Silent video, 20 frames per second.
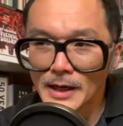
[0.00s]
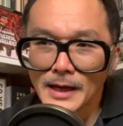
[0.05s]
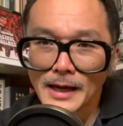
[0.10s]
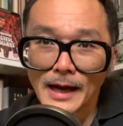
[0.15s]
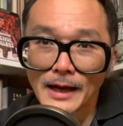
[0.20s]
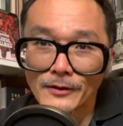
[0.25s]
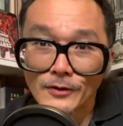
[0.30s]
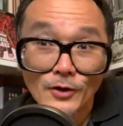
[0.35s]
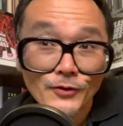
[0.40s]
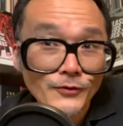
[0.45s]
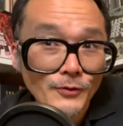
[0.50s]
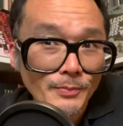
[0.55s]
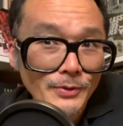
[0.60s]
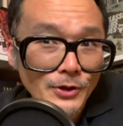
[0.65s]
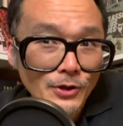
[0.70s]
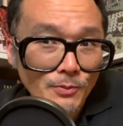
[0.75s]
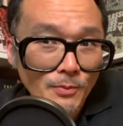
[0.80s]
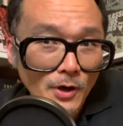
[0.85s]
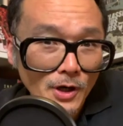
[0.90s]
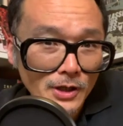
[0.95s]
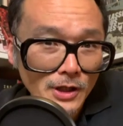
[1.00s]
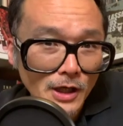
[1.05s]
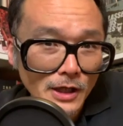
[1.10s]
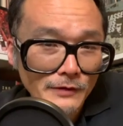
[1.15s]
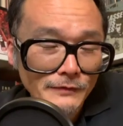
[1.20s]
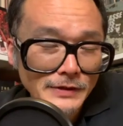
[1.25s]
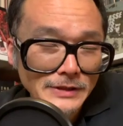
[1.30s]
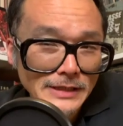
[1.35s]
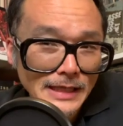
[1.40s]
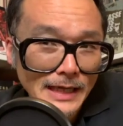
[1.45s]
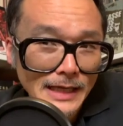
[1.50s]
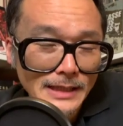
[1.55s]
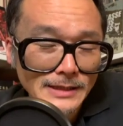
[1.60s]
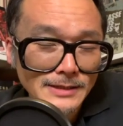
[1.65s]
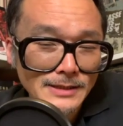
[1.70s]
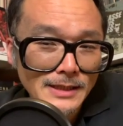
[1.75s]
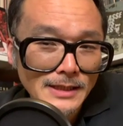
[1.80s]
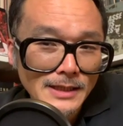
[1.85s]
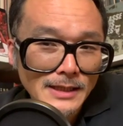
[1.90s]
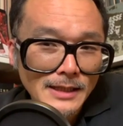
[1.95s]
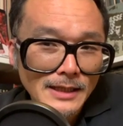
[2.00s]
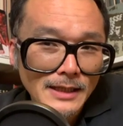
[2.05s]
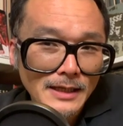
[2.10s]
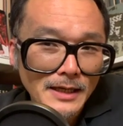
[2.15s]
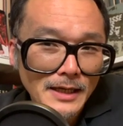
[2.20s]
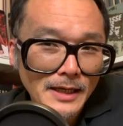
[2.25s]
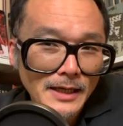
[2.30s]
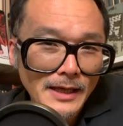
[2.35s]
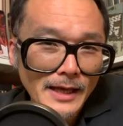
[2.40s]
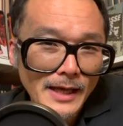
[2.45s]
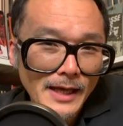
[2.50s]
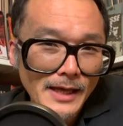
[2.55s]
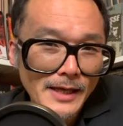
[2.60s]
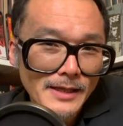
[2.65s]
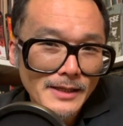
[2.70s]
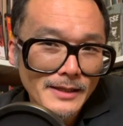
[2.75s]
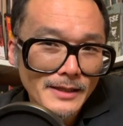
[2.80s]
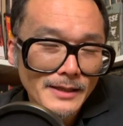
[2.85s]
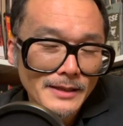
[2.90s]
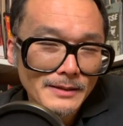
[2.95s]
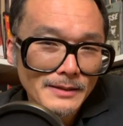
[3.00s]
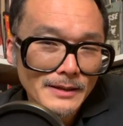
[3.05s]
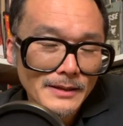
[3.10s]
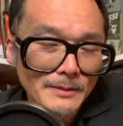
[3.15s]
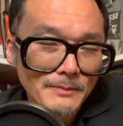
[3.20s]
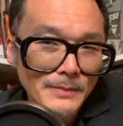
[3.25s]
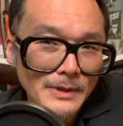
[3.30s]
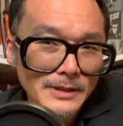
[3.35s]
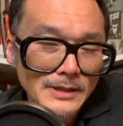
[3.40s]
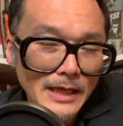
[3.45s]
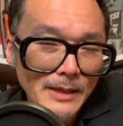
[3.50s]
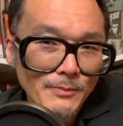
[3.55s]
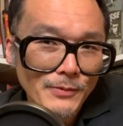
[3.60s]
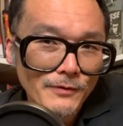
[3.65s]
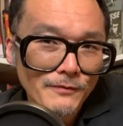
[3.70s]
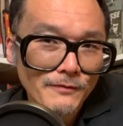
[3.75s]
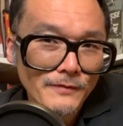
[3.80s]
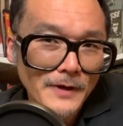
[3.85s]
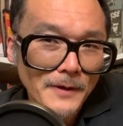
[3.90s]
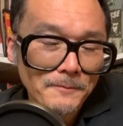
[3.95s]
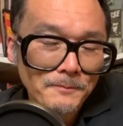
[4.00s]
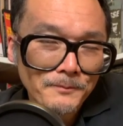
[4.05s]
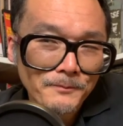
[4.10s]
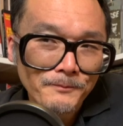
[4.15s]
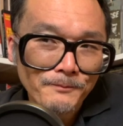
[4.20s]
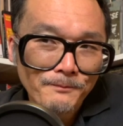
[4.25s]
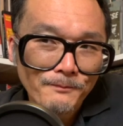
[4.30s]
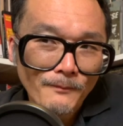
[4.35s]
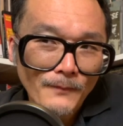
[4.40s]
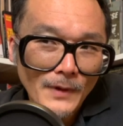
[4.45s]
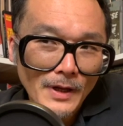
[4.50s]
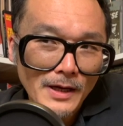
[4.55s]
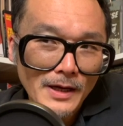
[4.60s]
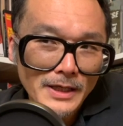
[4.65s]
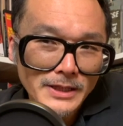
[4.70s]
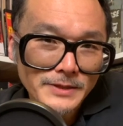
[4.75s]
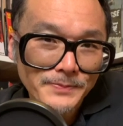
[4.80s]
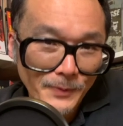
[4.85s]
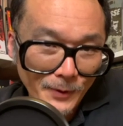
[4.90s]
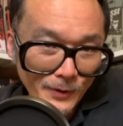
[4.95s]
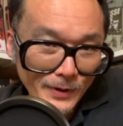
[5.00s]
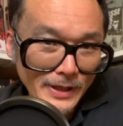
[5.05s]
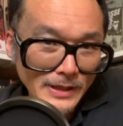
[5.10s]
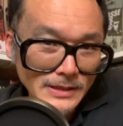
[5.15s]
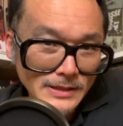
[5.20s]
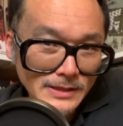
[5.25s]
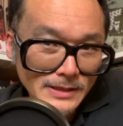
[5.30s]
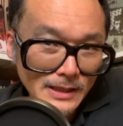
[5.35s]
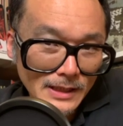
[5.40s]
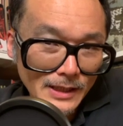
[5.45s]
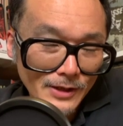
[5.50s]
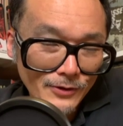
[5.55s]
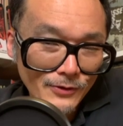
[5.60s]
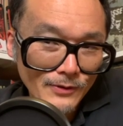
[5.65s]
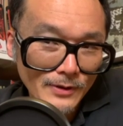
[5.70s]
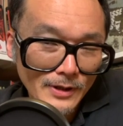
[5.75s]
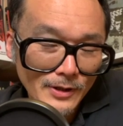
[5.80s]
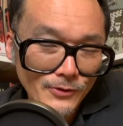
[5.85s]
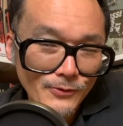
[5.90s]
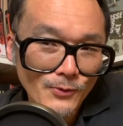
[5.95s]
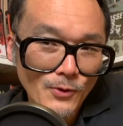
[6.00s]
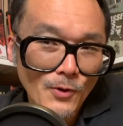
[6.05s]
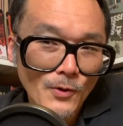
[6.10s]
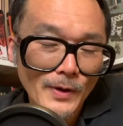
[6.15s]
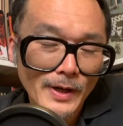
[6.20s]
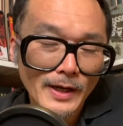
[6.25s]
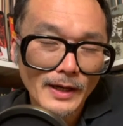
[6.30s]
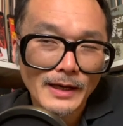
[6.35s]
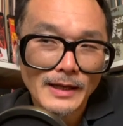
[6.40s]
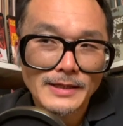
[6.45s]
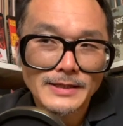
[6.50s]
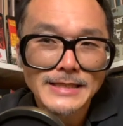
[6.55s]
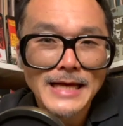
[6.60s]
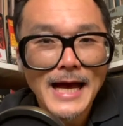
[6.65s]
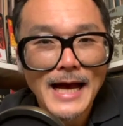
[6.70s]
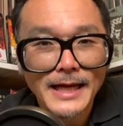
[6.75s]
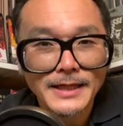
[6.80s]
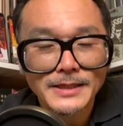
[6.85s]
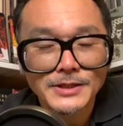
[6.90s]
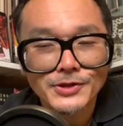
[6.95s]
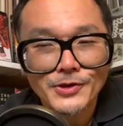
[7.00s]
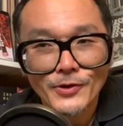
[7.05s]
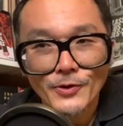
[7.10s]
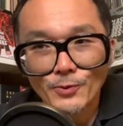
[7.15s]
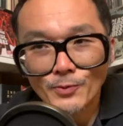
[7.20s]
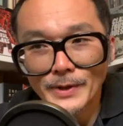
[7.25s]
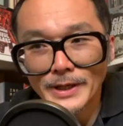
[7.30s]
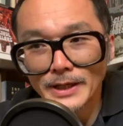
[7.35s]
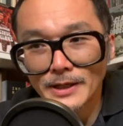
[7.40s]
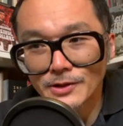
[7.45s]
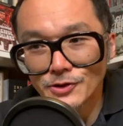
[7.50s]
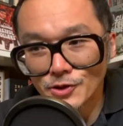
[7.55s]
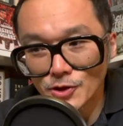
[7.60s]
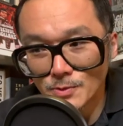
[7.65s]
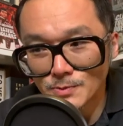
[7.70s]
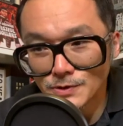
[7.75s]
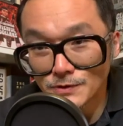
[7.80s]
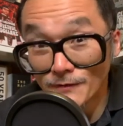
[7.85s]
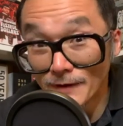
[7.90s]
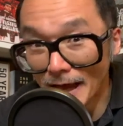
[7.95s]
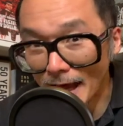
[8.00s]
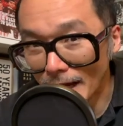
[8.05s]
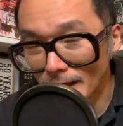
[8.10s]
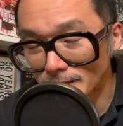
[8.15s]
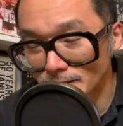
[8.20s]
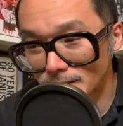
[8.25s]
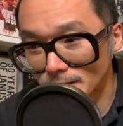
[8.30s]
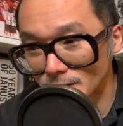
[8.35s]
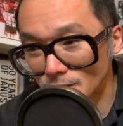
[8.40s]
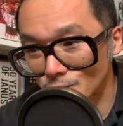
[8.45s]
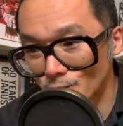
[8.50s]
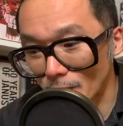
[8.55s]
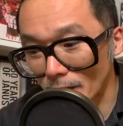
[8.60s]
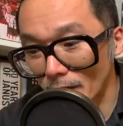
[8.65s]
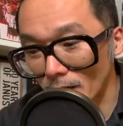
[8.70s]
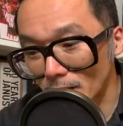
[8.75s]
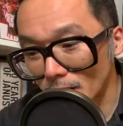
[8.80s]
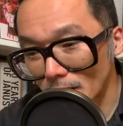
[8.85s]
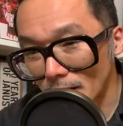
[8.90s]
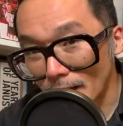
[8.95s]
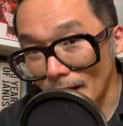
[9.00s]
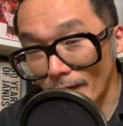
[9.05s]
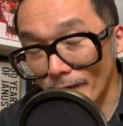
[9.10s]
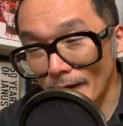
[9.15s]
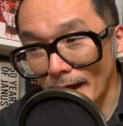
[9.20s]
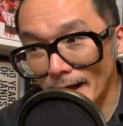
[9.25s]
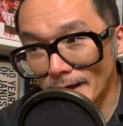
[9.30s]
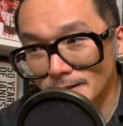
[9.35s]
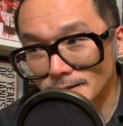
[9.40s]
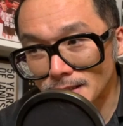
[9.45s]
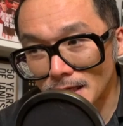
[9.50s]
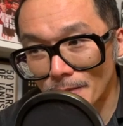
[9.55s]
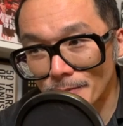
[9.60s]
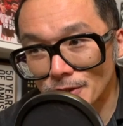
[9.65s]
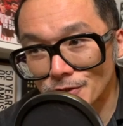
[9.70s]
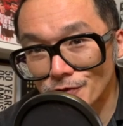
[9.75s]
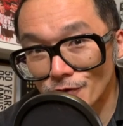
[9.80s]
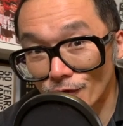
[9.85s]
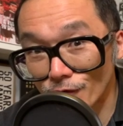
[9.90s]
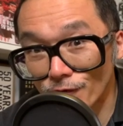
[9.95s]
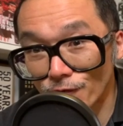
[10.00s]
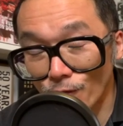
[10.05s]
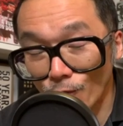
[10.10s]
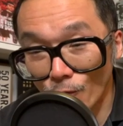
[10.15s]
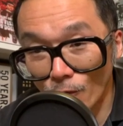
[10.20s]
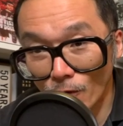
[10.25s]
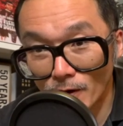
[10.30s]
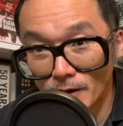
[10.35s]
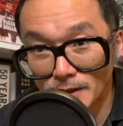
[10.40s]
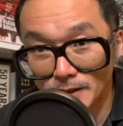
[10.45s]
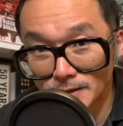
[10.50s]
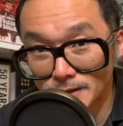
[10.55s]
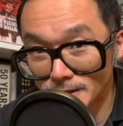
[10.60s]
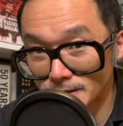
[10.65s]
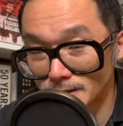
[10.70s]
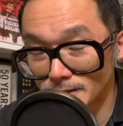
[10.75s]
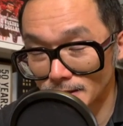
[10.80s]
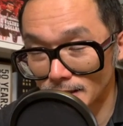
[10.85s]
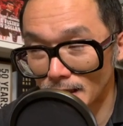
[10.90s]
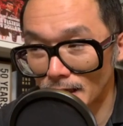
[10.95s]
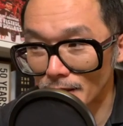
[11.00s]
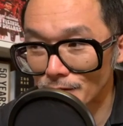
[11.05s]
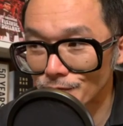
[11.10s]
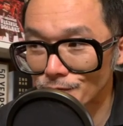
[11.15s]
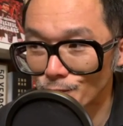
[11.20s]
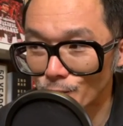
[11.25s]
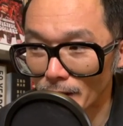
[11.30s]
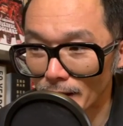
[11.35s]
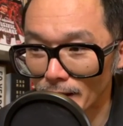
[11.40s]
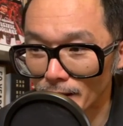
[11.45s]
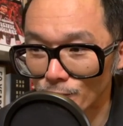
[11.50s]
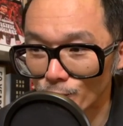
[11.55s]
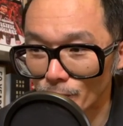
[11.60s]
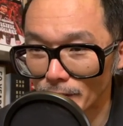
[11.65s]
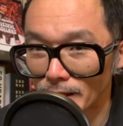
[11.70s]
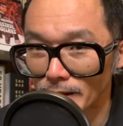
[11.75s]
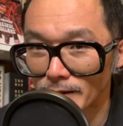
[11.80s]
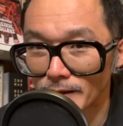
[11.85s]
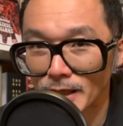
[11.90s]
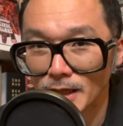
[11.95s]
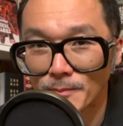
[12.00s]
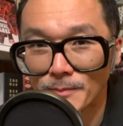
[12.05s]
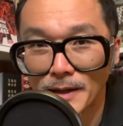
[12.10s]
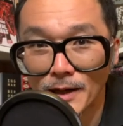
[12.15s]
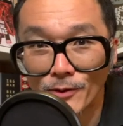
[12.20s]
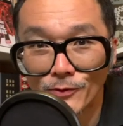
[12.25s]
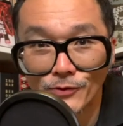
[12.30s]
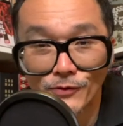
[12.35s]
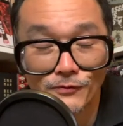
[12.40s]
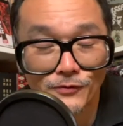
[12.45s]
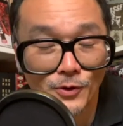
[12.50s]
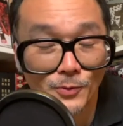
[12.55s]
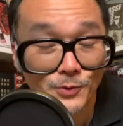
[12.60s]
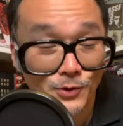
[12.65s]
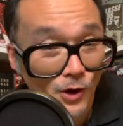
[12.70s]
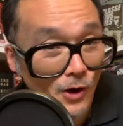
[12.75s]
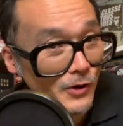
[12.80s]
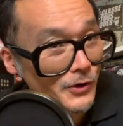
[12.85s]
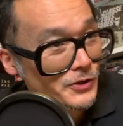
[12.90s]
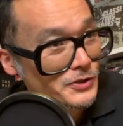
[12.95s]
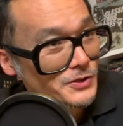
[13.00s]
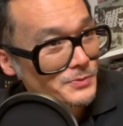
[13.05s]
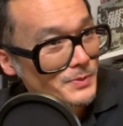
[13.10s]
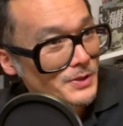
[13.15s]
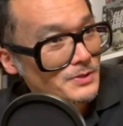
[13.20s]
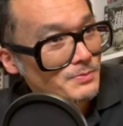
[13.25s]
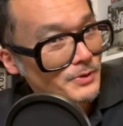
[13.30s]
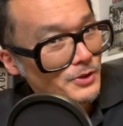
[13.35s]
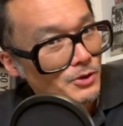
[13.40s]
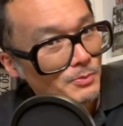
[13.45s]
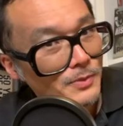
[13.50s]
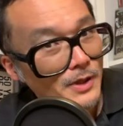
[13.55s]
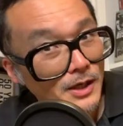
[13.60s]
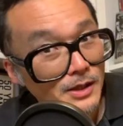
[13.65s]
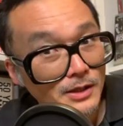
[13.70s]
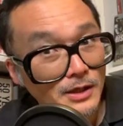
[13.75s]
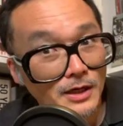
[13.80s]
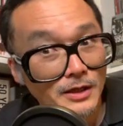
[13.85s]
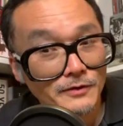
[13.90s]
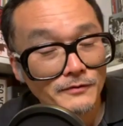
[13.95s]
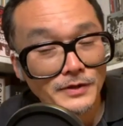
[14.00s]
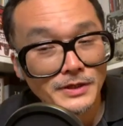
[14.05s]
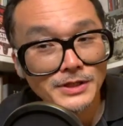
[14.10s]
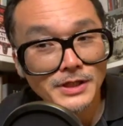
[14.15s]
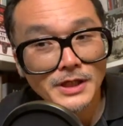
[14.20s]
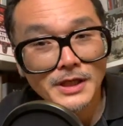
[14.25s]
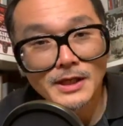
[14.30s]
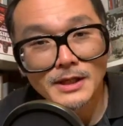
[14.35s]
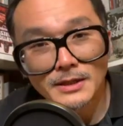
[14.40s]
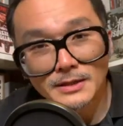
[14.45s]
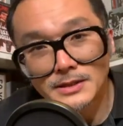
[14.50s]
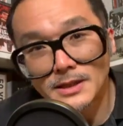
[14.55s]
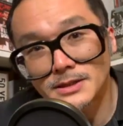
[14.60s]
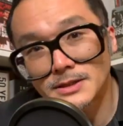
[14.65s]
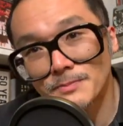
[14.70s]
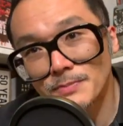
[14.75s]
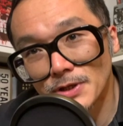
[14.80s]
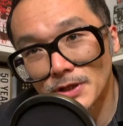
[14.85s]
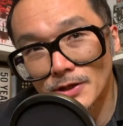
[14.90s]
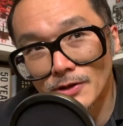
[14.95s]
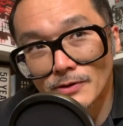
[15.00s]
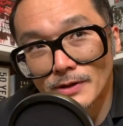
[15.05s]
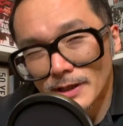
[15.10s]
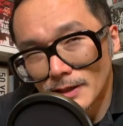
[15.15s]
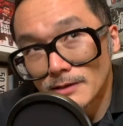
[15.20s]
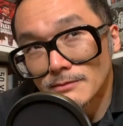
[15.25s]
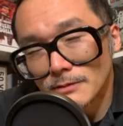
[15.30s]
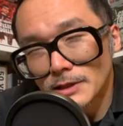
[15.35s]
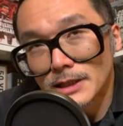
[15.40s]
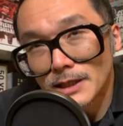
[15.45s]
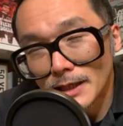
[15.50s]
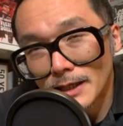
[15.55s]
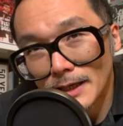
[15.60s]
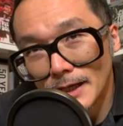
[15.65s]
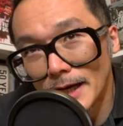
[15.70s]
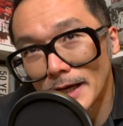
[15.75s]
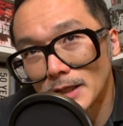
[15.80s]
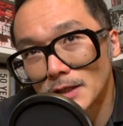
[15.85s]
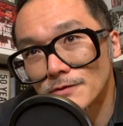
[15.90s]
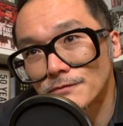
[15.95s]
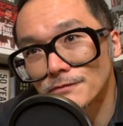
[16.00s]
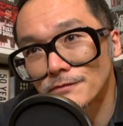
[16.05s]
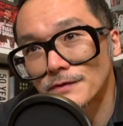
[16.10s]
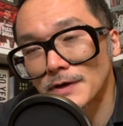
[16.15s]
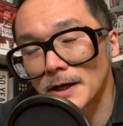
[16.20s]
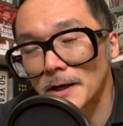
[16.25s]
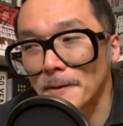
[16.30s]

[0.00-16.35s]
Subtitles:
And also Peter Bogdanovich has a type of experience throwing his hat into the ring in terms of acting as well. And that is coming to the fore, does it not, when we think about the film targets, because Peter Bogdanovich does appear in a kind of